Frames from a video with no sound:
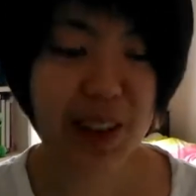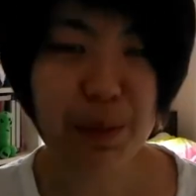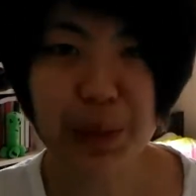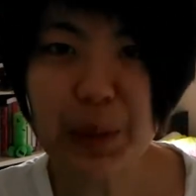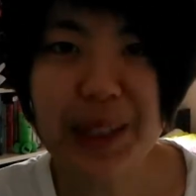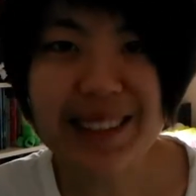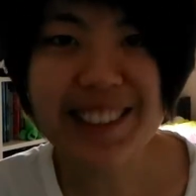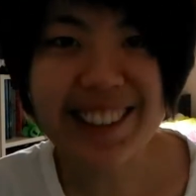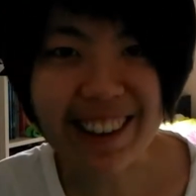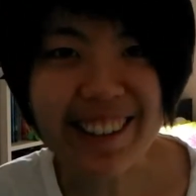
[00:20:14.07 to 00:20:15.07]
But when I
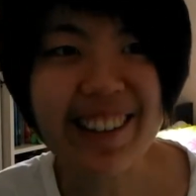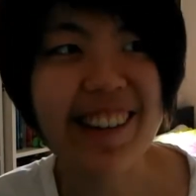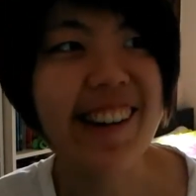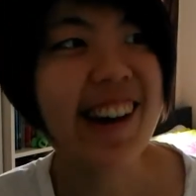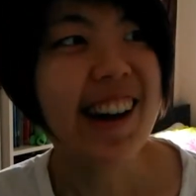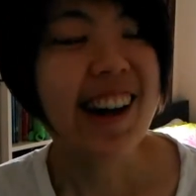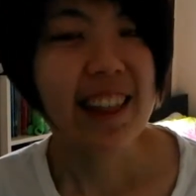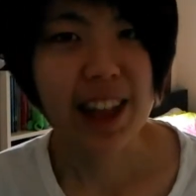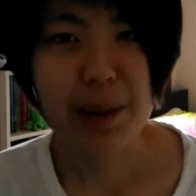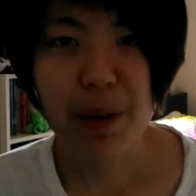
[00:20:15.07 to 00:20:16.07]
was younger,
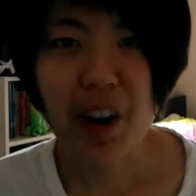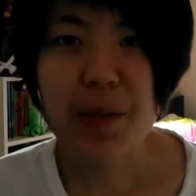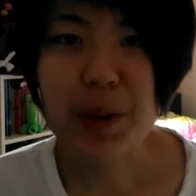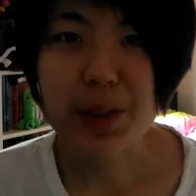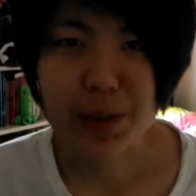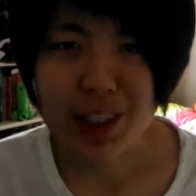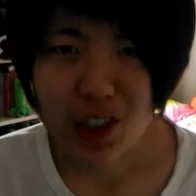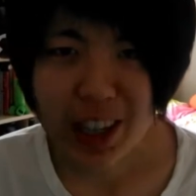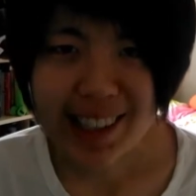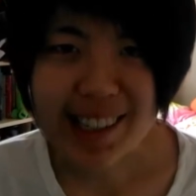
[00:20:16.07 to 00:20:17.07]
that part of me was
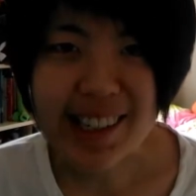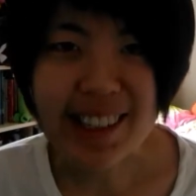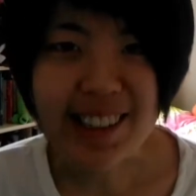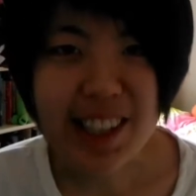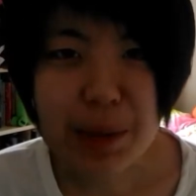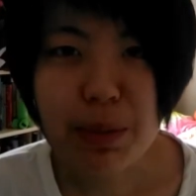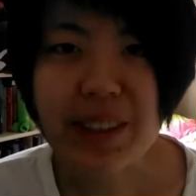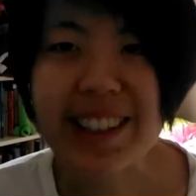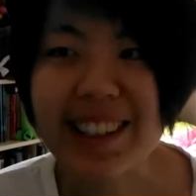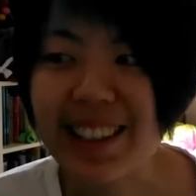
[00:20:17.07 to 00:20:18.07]
rejected and
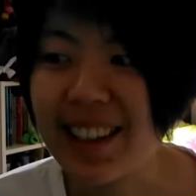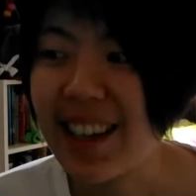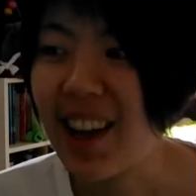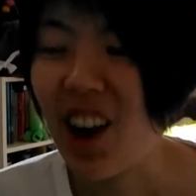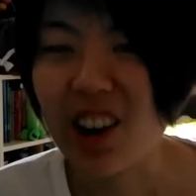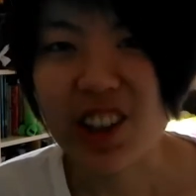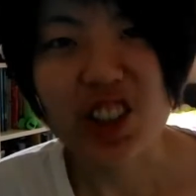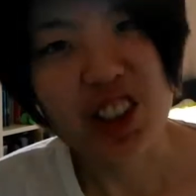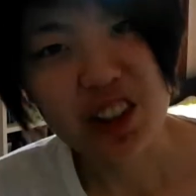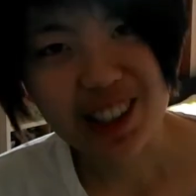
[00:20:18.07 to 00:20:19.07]
deeply,
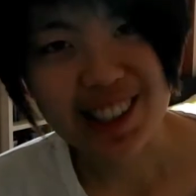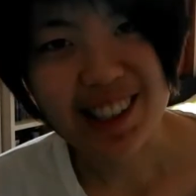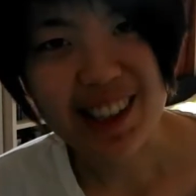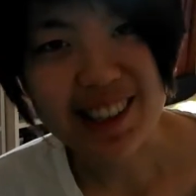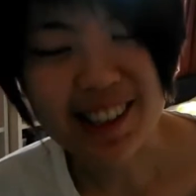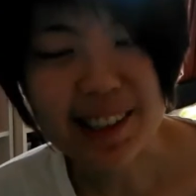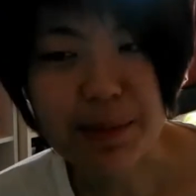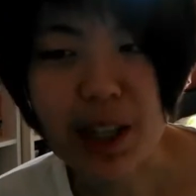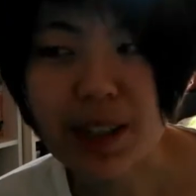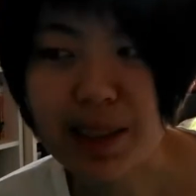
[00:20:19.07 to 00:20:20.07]
harshly criticized and
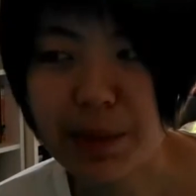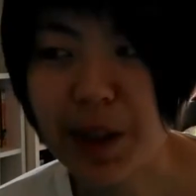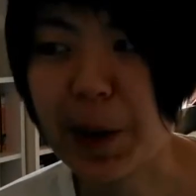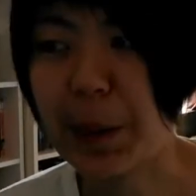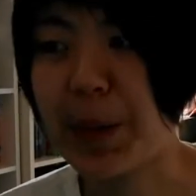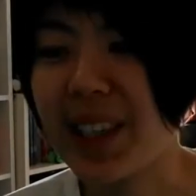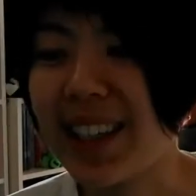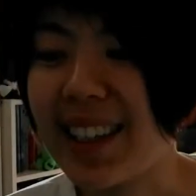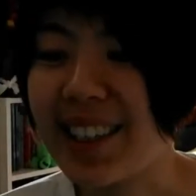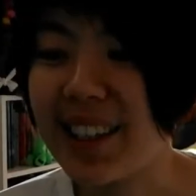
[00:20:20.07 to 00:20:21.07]
sometimes,
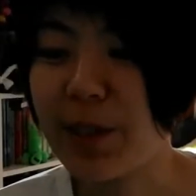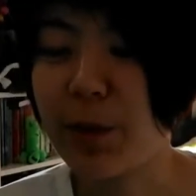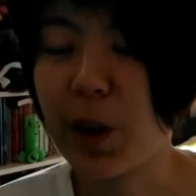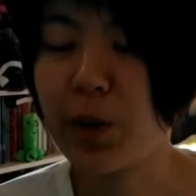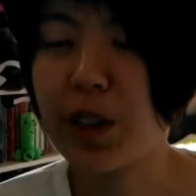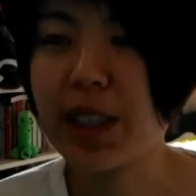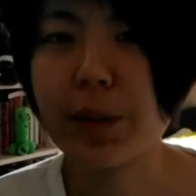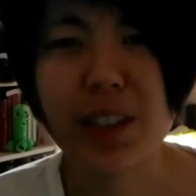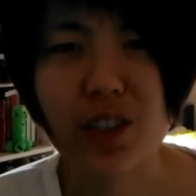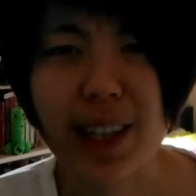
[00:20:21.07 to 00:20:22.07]
and I just felt really
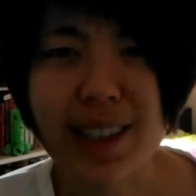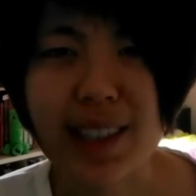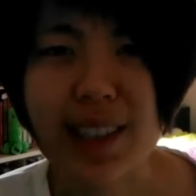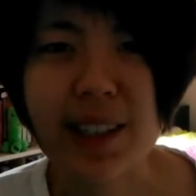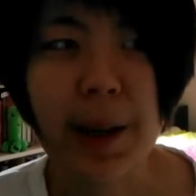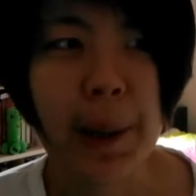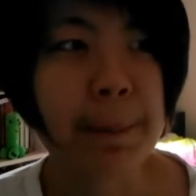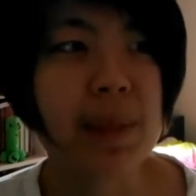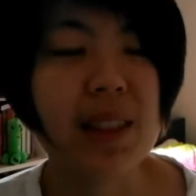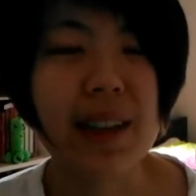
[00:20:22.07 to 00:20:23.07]
rejected.
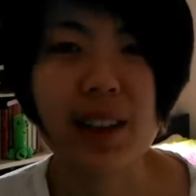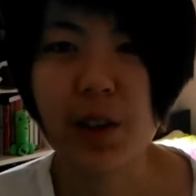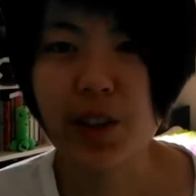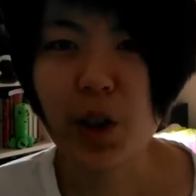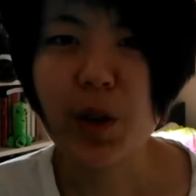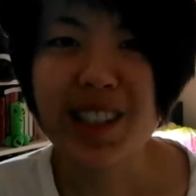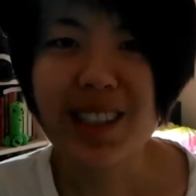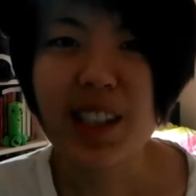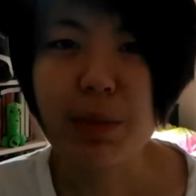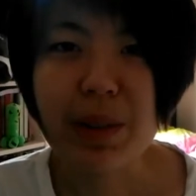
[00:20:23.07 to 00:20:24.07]
Like, there is always
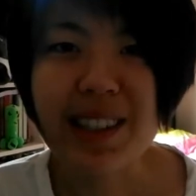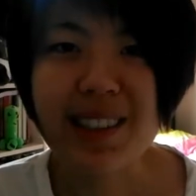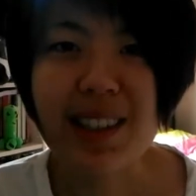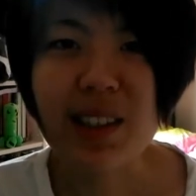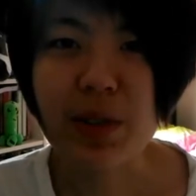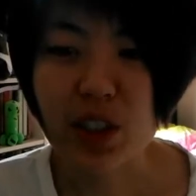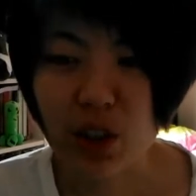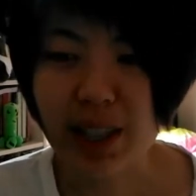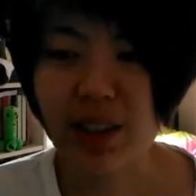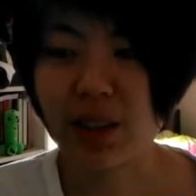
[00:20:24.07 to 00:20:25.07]
this big sense of
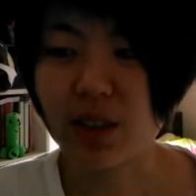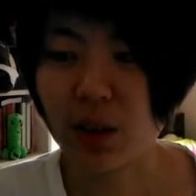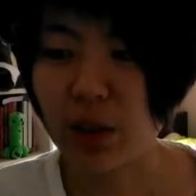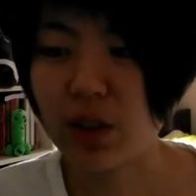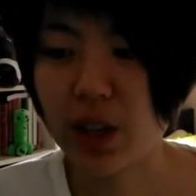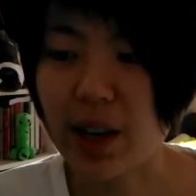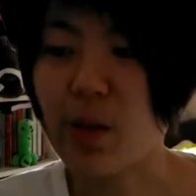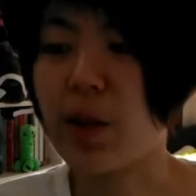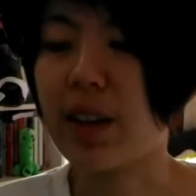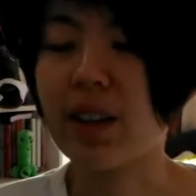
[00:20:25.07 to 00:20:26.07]
rejection associated
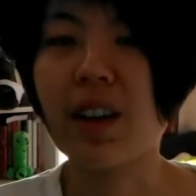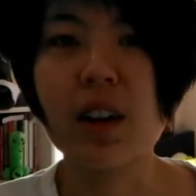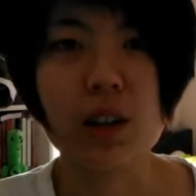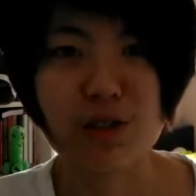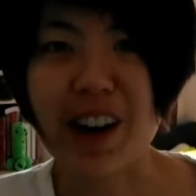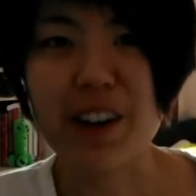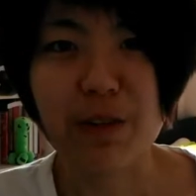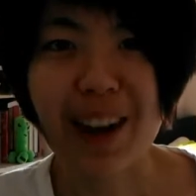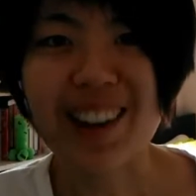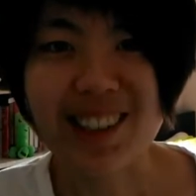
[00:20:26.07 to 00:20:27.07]
with writing
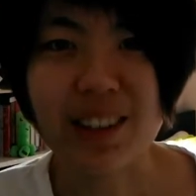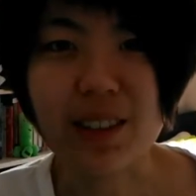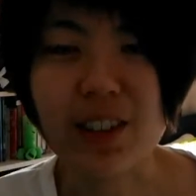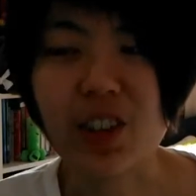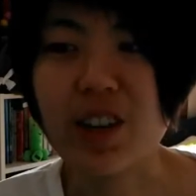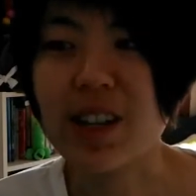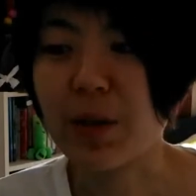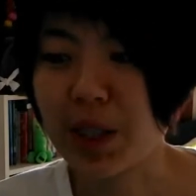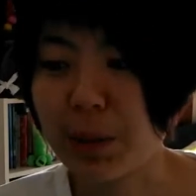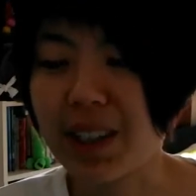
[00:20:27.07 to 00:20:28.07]
fantasy literature, and it
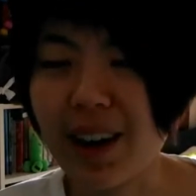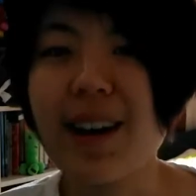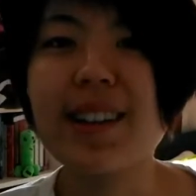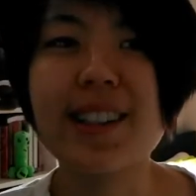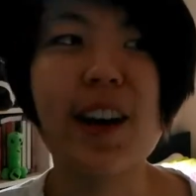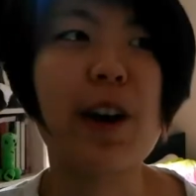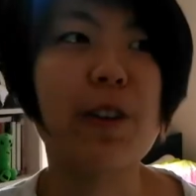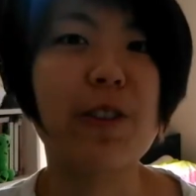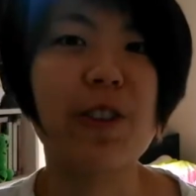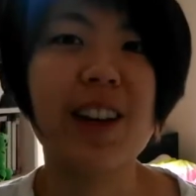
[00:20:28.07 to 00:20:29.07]
was because
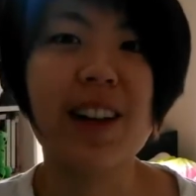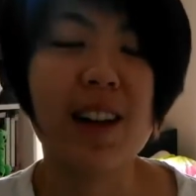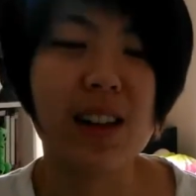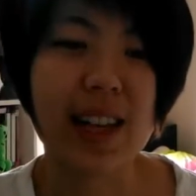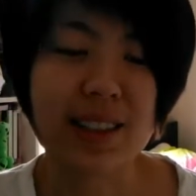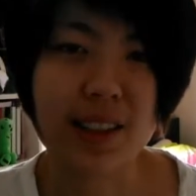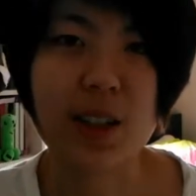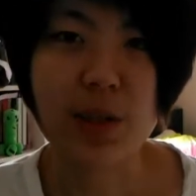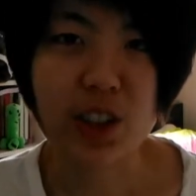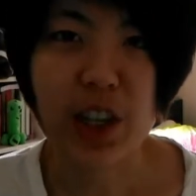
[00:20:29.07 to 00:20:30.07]
of that sense
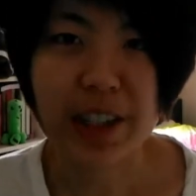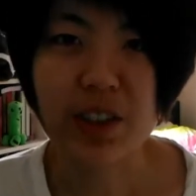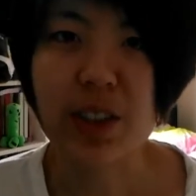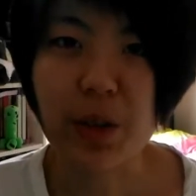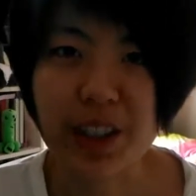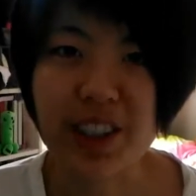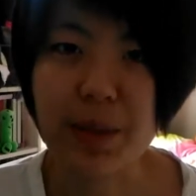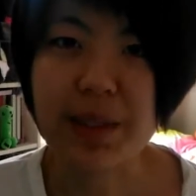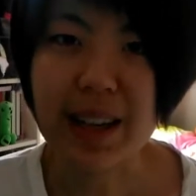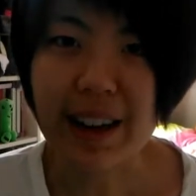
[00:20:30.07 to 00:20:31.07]
of rejection and
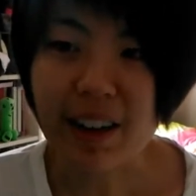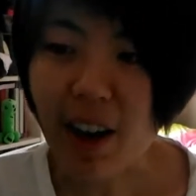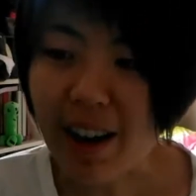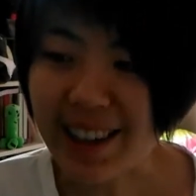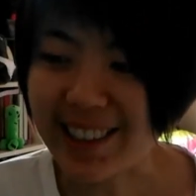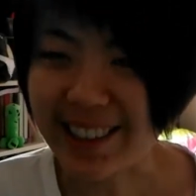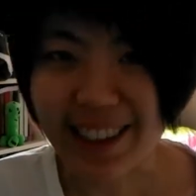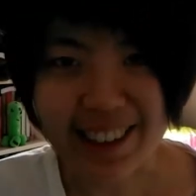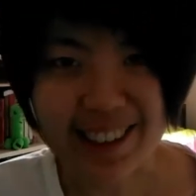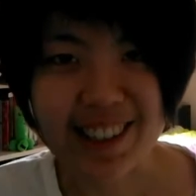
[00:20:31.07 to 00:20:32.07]
criticisms that I got as a
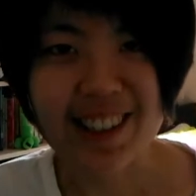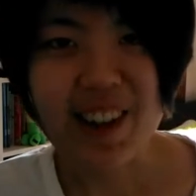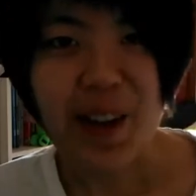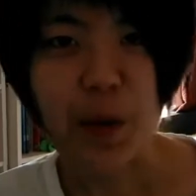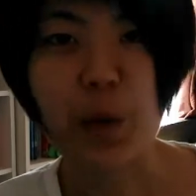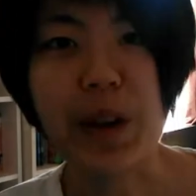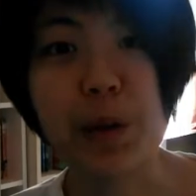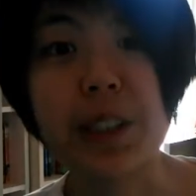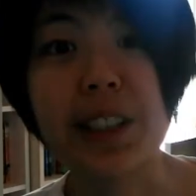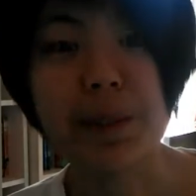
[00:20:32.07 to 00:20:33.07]
kid when I
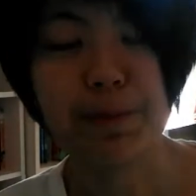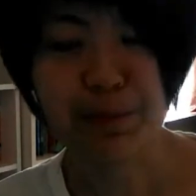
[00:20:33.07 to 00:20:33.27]
was